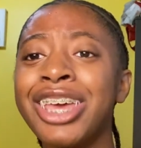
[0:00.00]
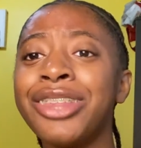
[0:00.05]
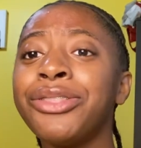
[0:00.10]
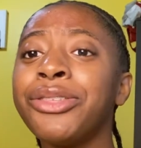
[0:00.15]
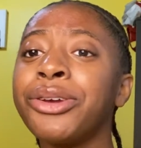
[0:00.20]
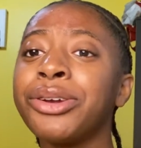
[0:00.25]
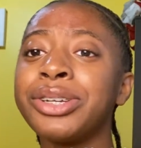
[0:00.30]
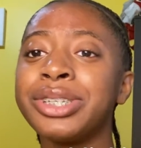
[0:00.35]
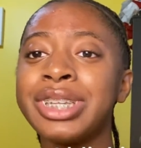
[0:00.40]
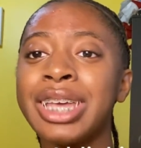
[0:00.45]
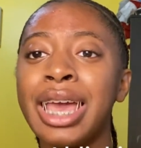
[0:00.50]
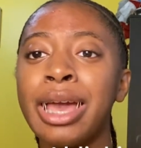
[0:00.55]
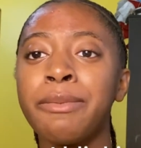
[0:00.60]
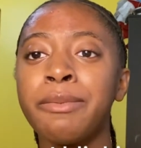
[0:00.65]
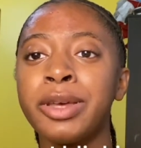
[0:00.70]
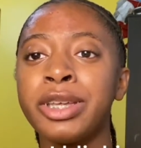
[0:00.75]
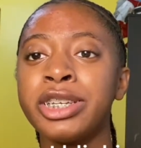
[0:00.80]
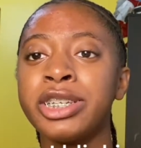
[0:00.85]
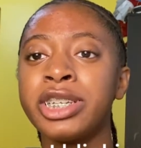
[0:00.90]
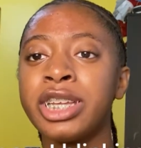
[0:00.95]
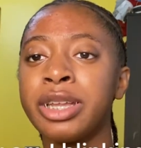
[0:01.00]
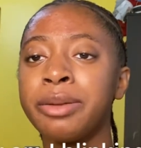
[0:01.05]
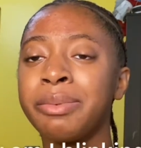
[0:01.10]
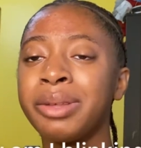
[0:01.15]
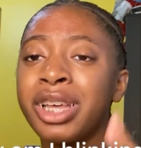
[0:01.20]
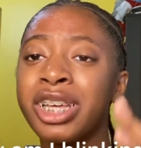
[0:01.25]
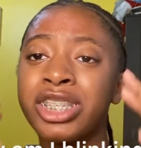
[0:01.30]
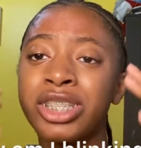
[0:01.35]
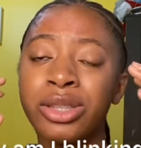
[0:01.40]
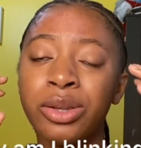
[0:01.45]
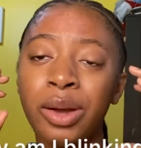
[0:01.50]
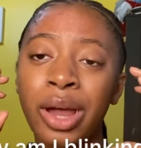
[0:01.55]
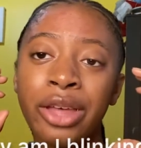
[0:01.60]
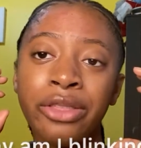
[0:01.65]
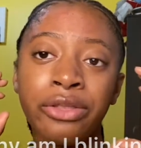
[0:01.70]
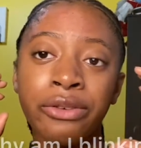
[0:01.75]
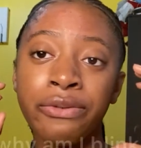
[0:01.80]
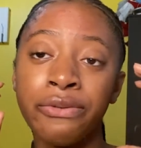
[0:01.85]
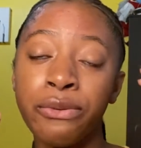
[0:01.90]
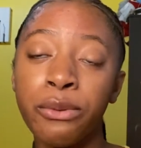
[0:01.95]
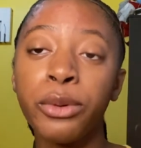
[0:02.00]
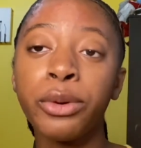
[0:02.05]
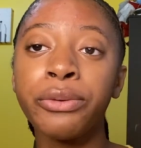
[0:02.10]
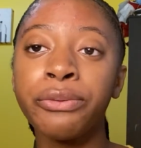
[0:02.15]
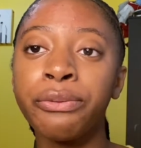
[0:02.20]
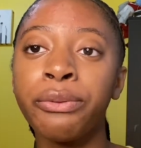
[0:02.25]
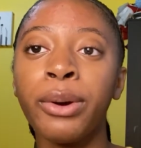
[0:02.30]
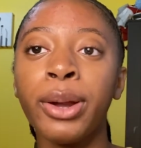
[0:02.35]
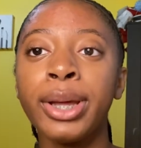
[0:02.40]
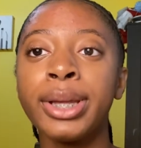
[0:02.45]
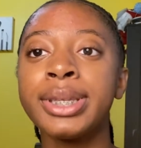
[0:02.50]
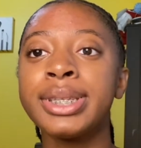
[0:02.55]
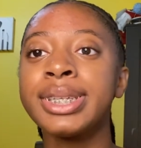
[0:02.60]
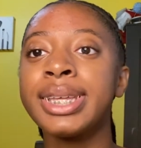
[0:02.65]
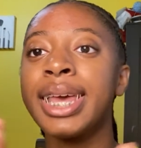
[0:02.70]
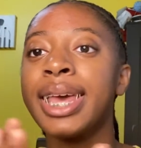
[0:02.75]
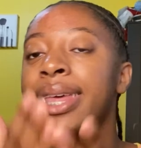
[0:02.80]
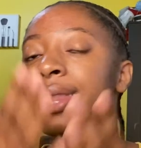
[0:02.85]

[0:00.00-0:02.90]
they're damaged, and because they're at the forefront,